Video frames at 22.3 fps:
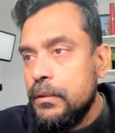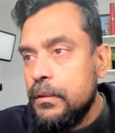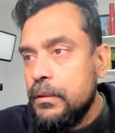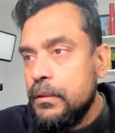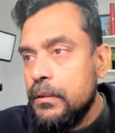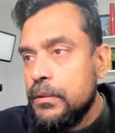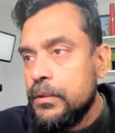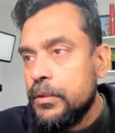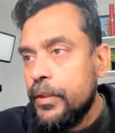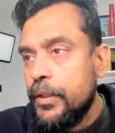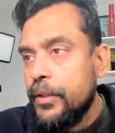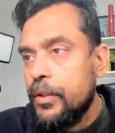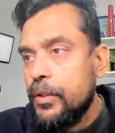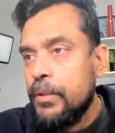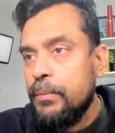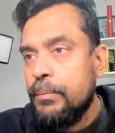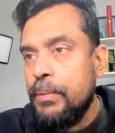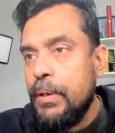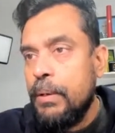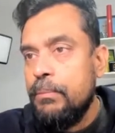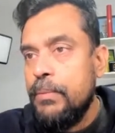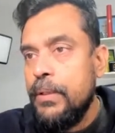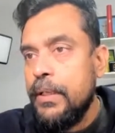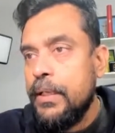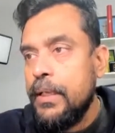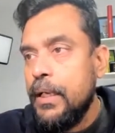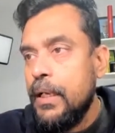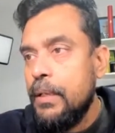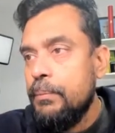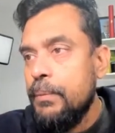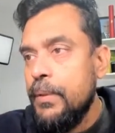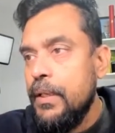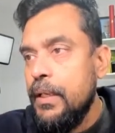sorry, not the public
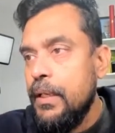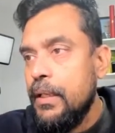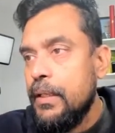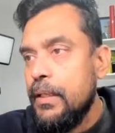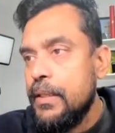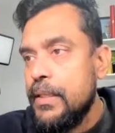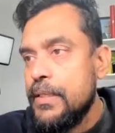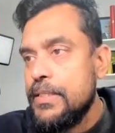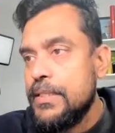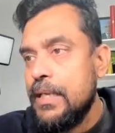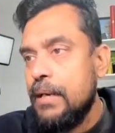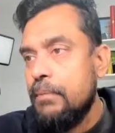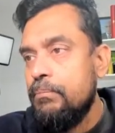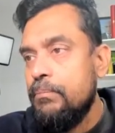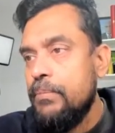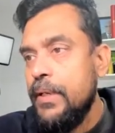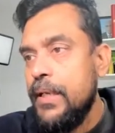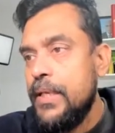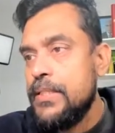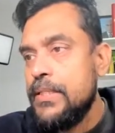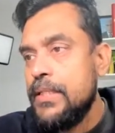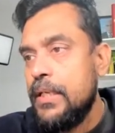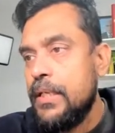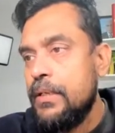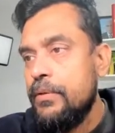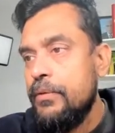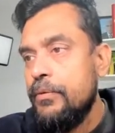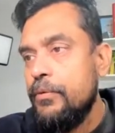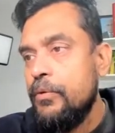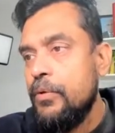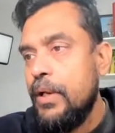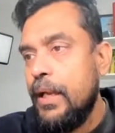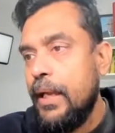IP, the subnets that
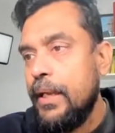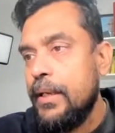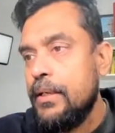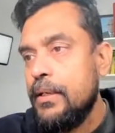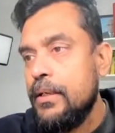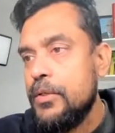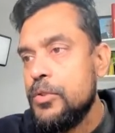you would like.